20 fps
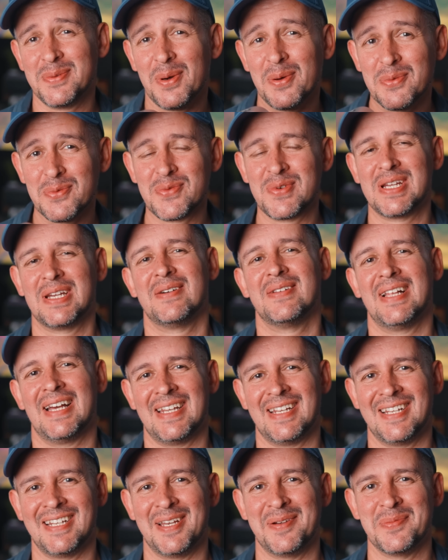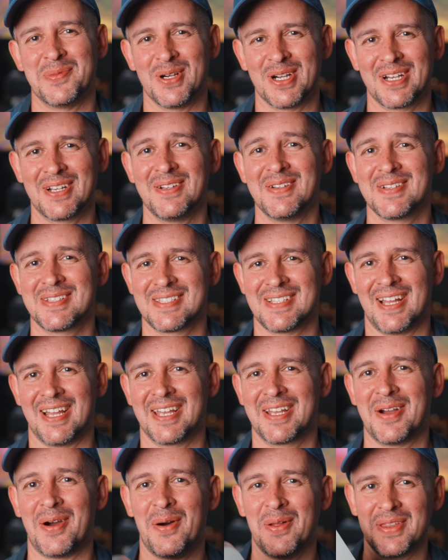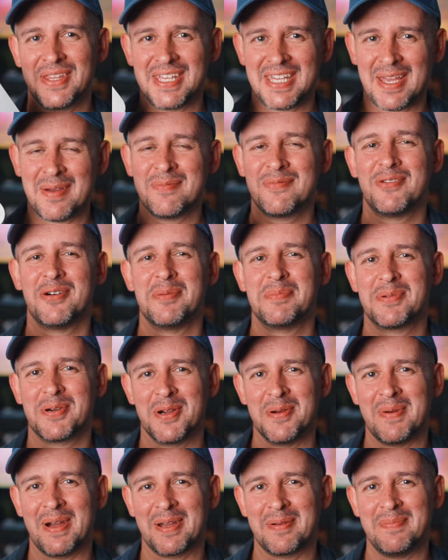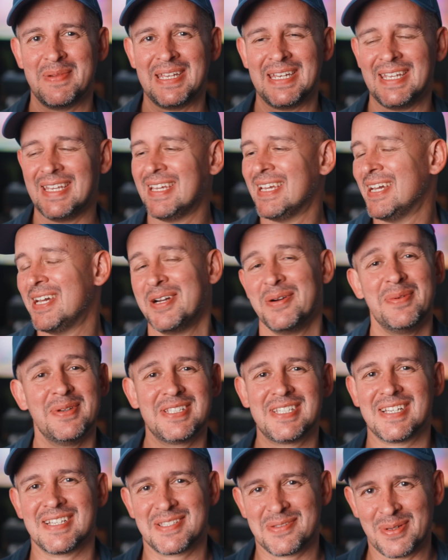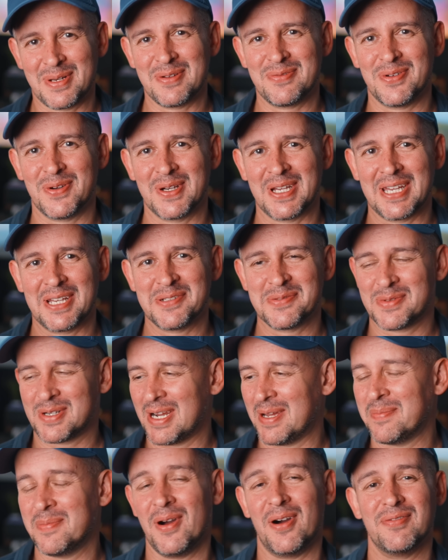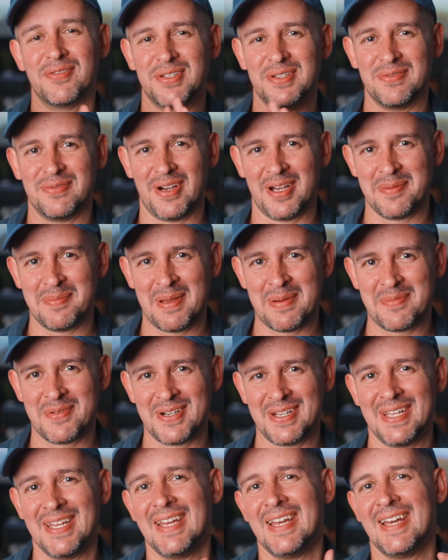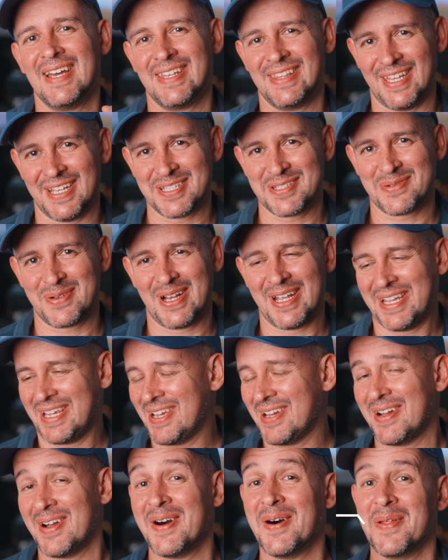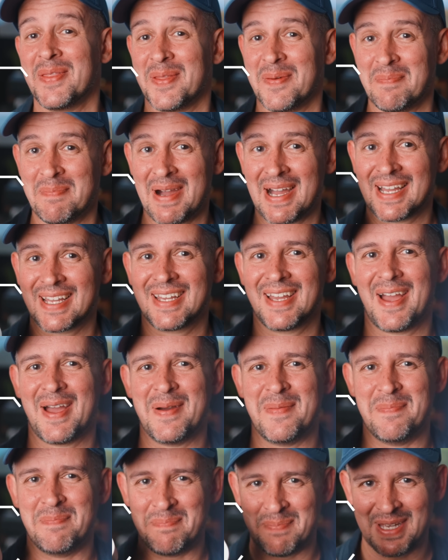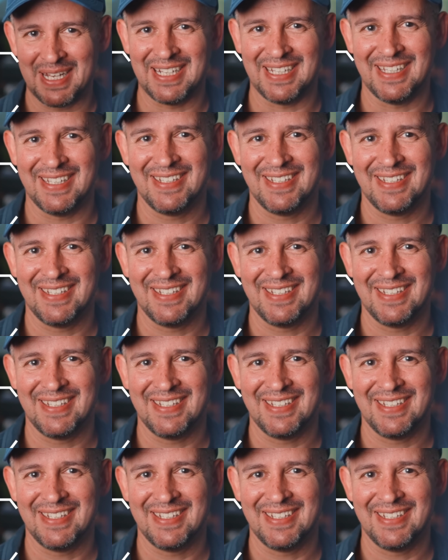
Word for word: what real LLM work looks like on the M4 Pro Mac Mini with just 24GB of RAM of unified memory. That's right, on the Mac Mini.